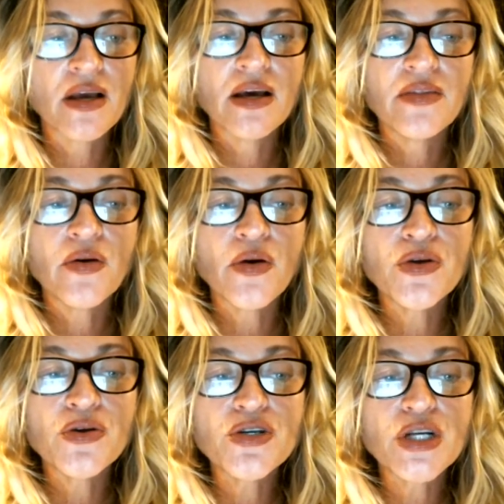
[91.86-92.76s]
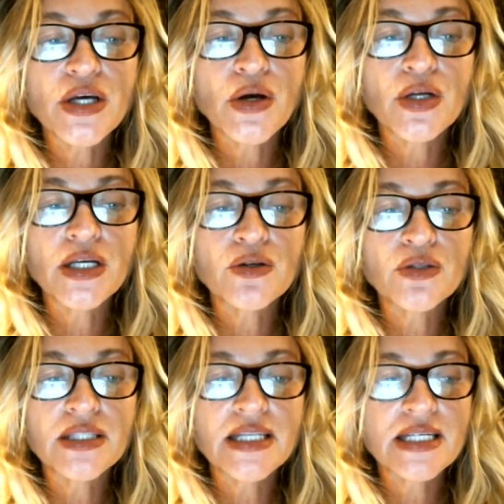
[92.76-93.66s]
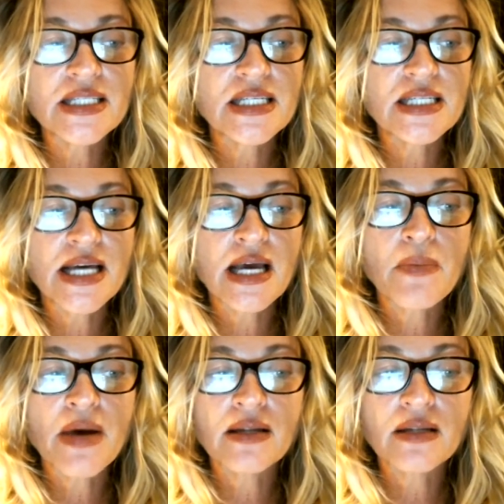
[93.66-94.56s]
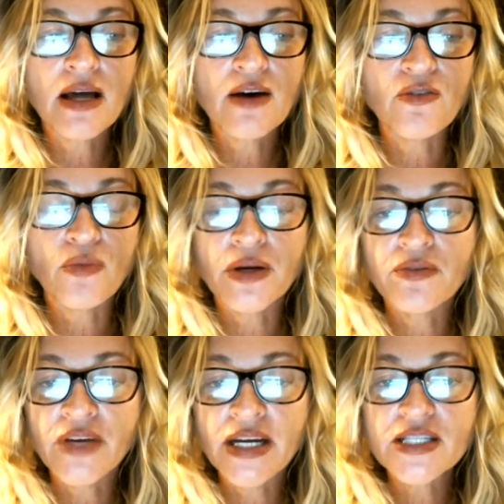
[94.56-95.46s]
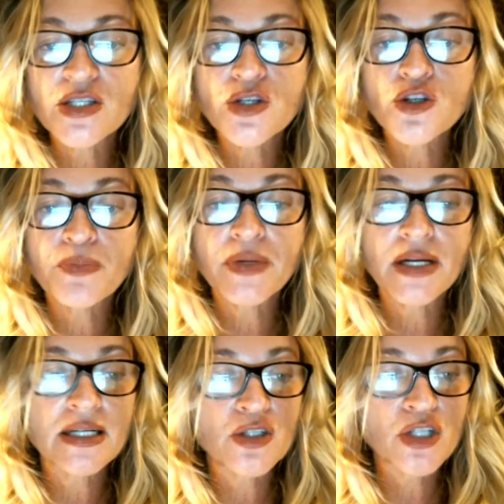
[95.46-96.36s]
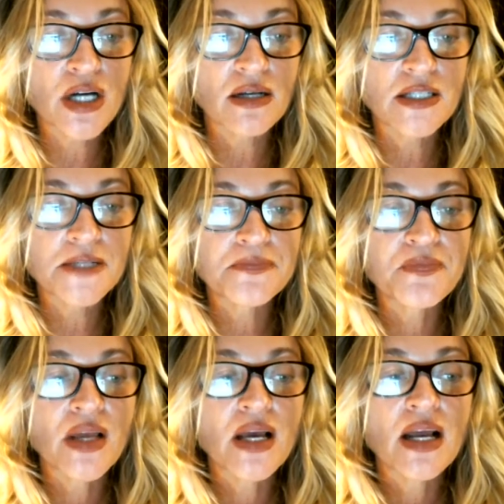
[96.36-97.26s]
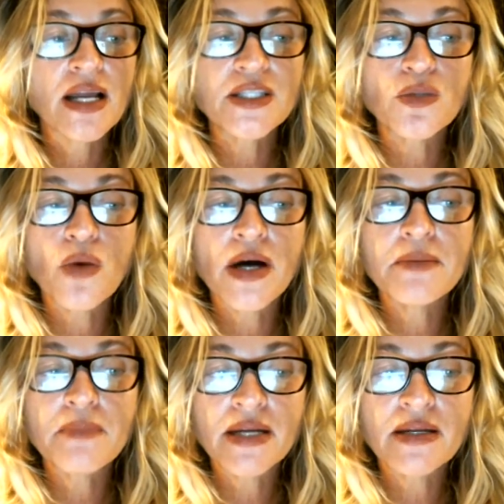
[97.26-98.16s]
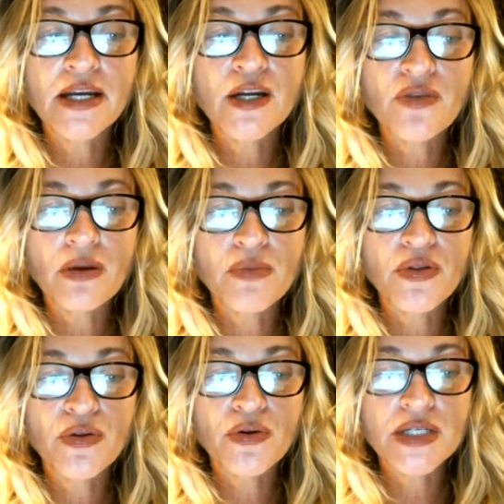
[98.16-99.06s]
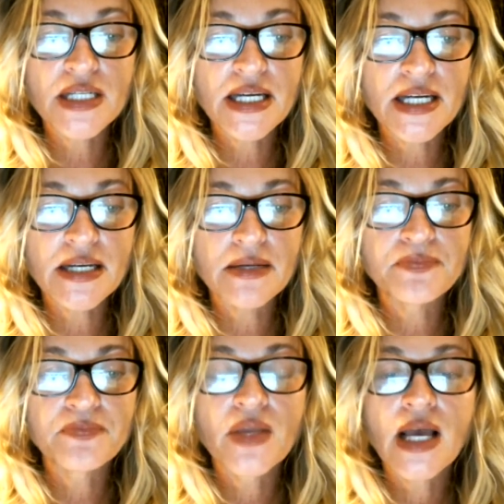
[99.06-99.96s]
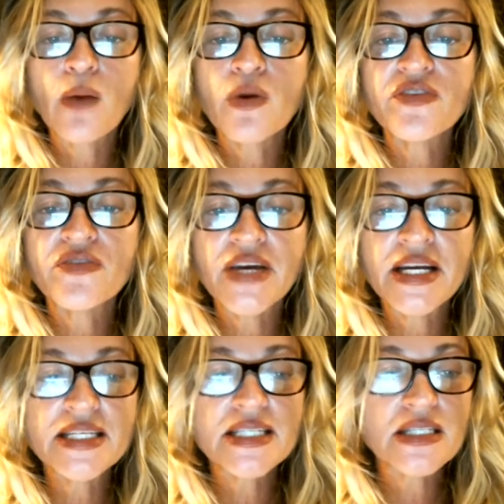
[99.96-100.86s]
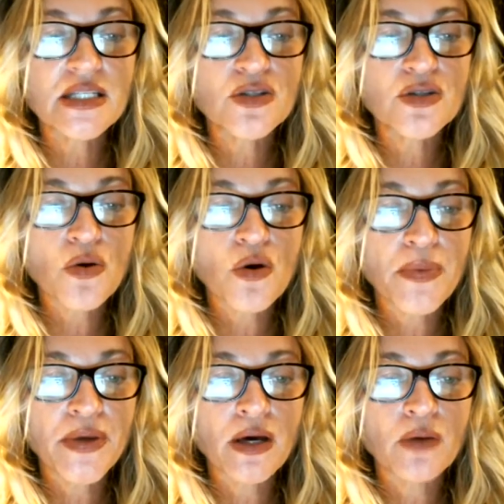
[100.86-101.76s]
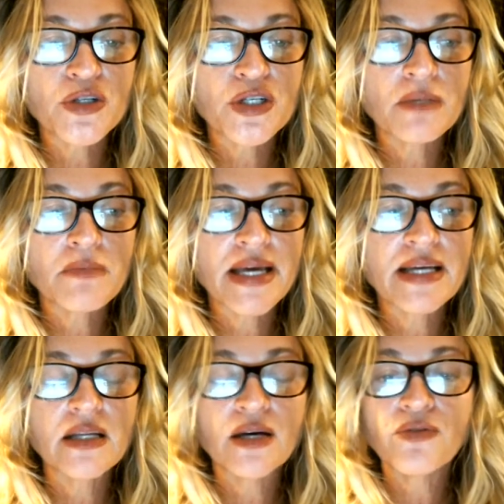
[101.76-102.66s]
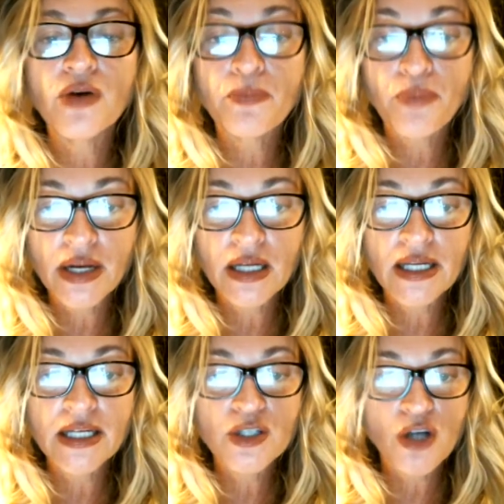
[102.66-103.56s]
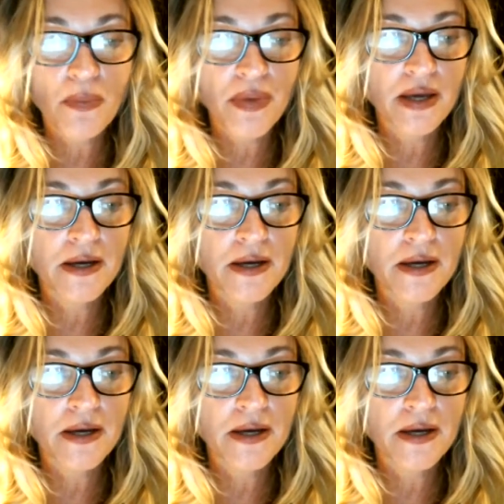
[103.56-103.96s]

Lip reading: There are usually only good things to say about love when Venus and Jupiter conjunct, like the one Monday, November 13. However, Venus is in Scorpio, which can make love a prickly topic.